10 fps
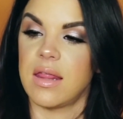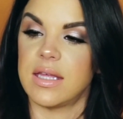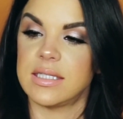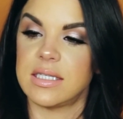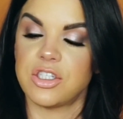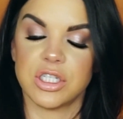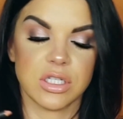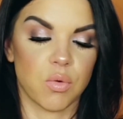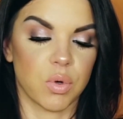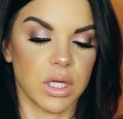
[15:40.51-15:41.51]
This is
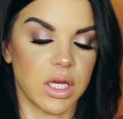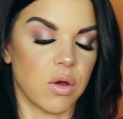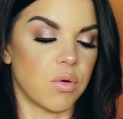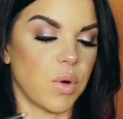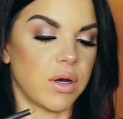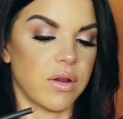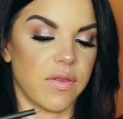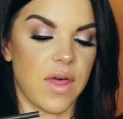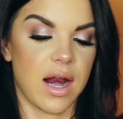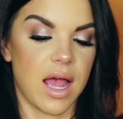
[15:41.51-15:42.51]
just a really good
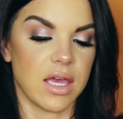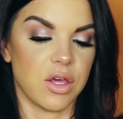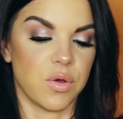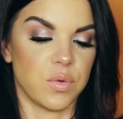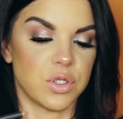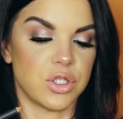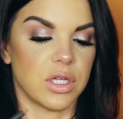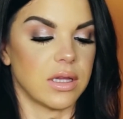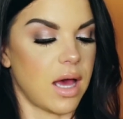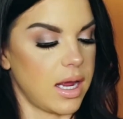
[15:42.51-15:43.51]
one that I use
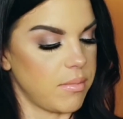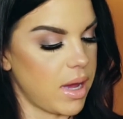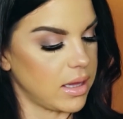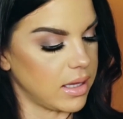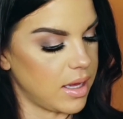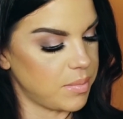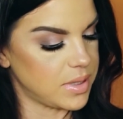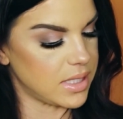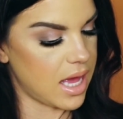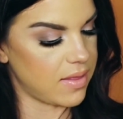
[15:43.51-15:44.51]
to line my
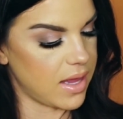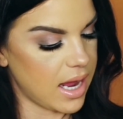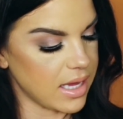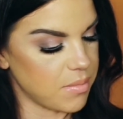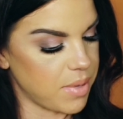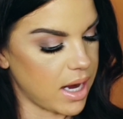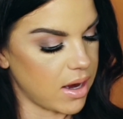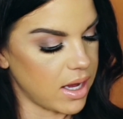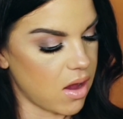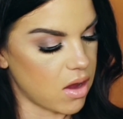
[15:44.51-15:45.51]
lips, and then I can pair
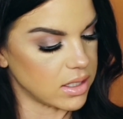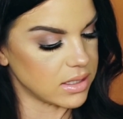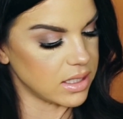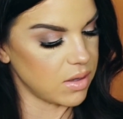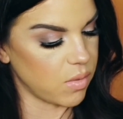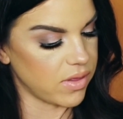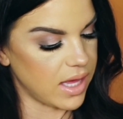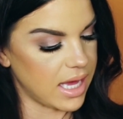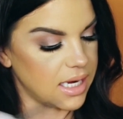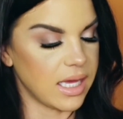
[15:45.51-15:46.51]
it, honestly,
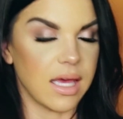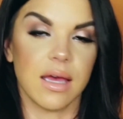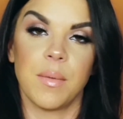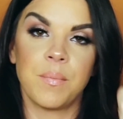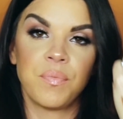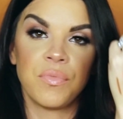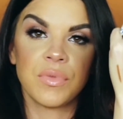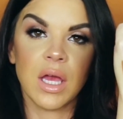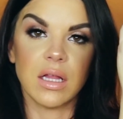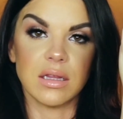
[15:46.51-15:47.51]
with any
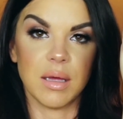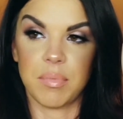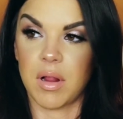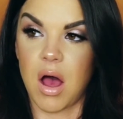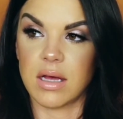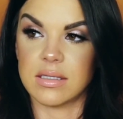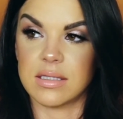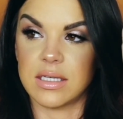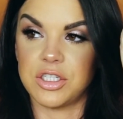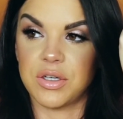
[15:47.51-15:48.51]
lip
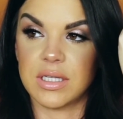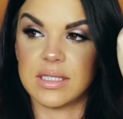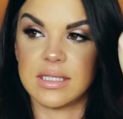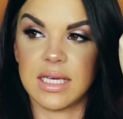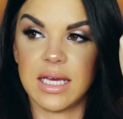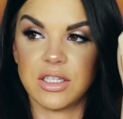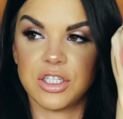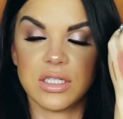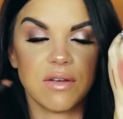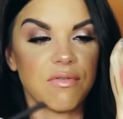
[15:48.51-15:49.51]
gloss. As you can see, it's
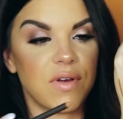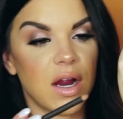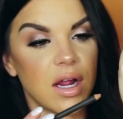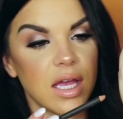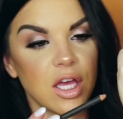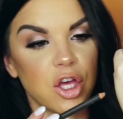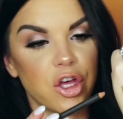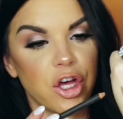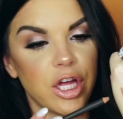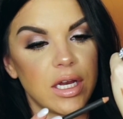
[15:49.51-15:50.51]
just a very
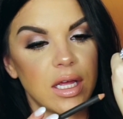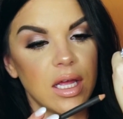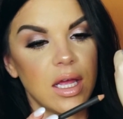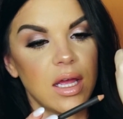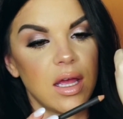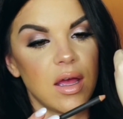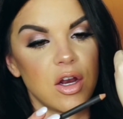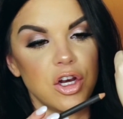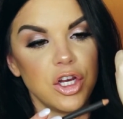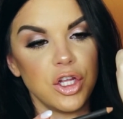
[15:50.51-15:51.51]
good
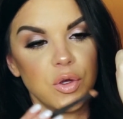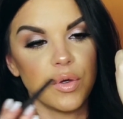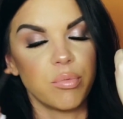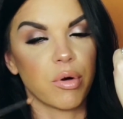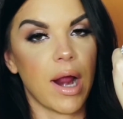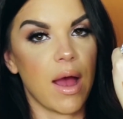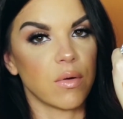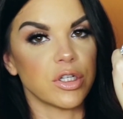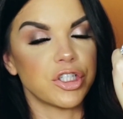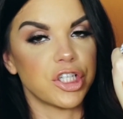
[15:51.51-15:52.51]
nude
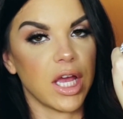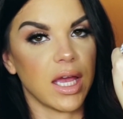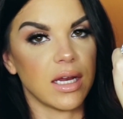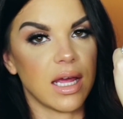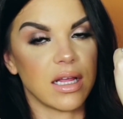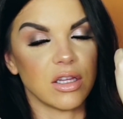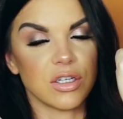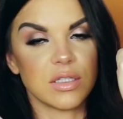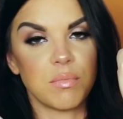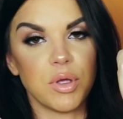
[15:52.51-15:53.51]
brown shade, and it
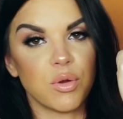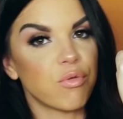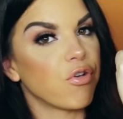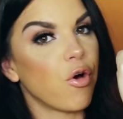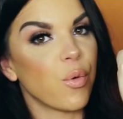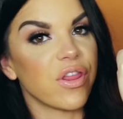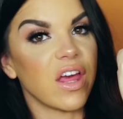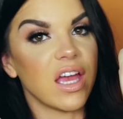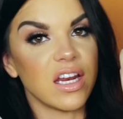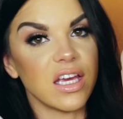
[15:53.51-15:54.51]
looks beautiful
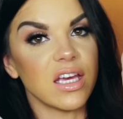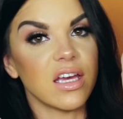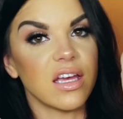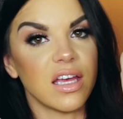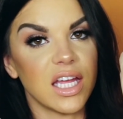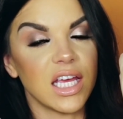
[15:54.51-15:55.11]
with any